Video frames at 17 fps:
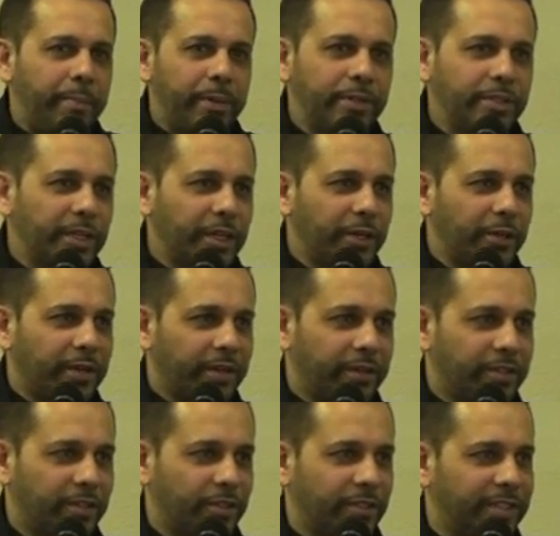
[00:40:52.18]
But he
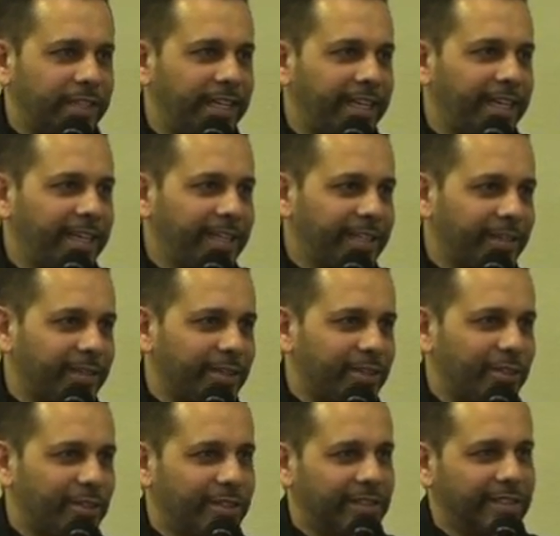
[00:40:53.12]
persecuted Christians. He
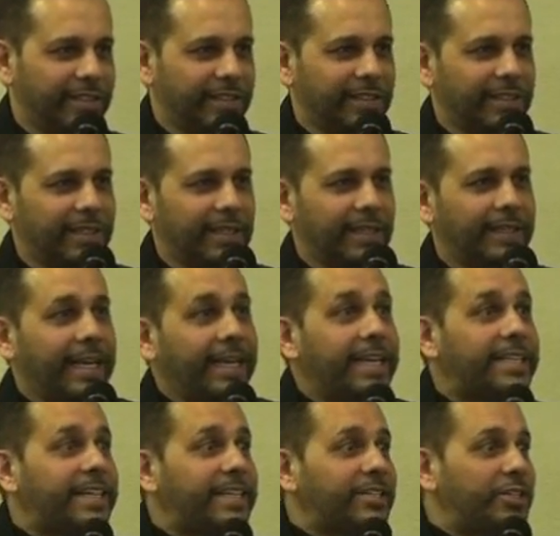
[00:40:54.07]
killed Christians.
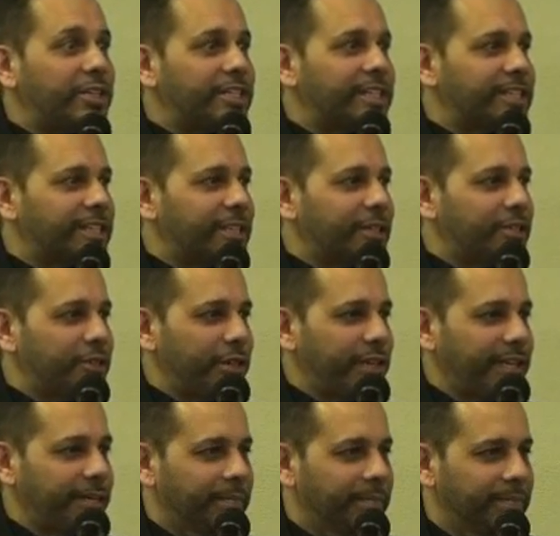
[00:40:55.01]
Then he sees Jesus
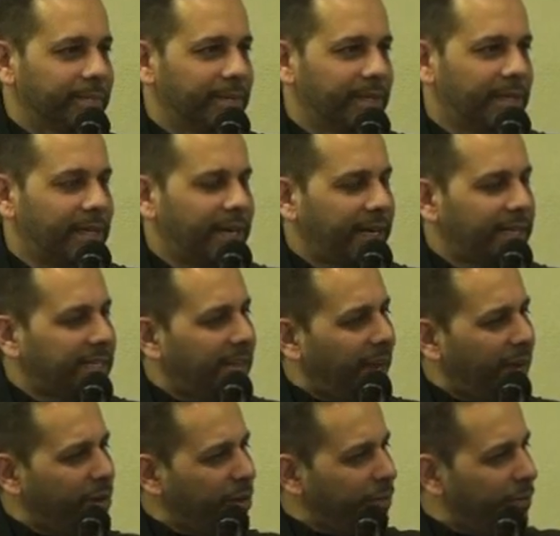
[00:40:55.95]
in a dream.
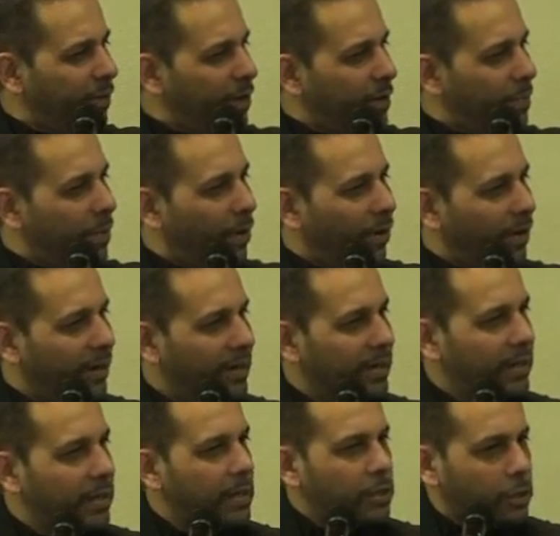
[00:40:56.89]
I said, how do you follow
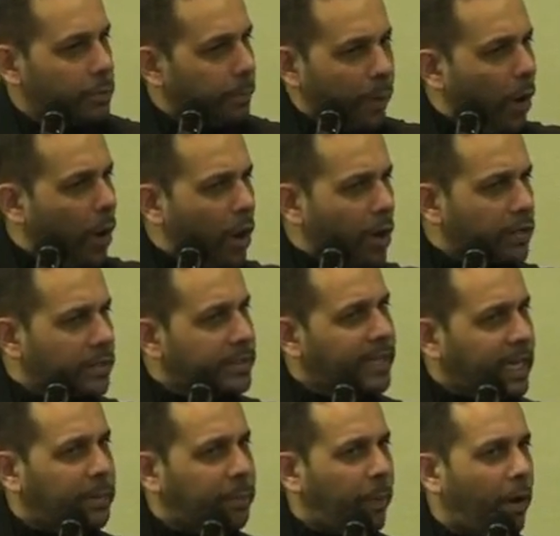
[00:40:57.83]
Paul? He says,
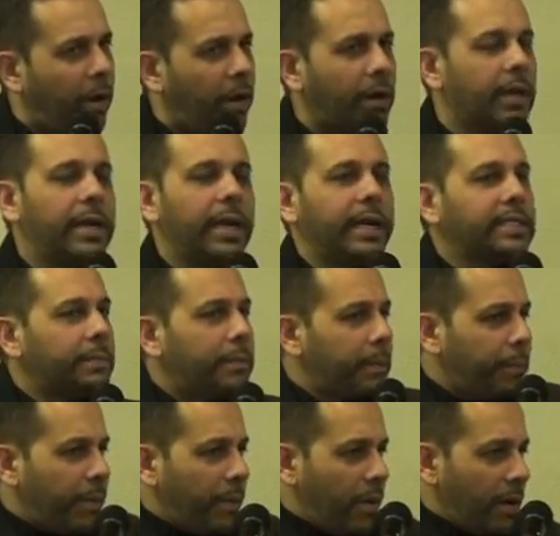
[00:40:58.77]
Paul, Saint Paul.
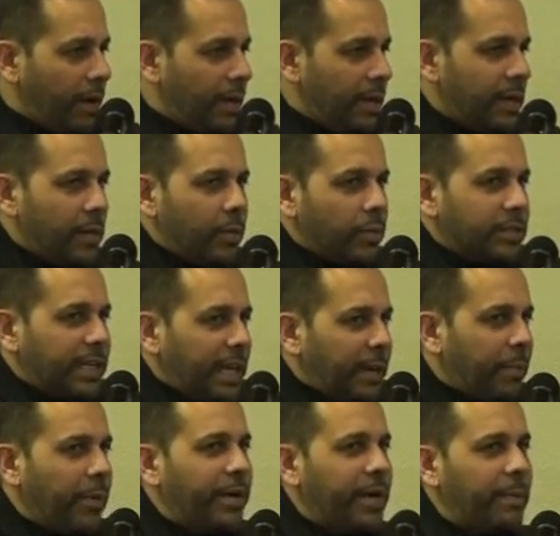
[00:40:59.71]
I said, but Paul
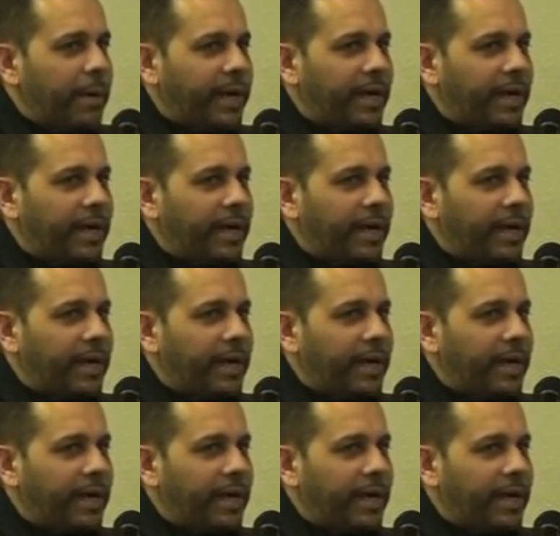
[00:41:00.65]
was not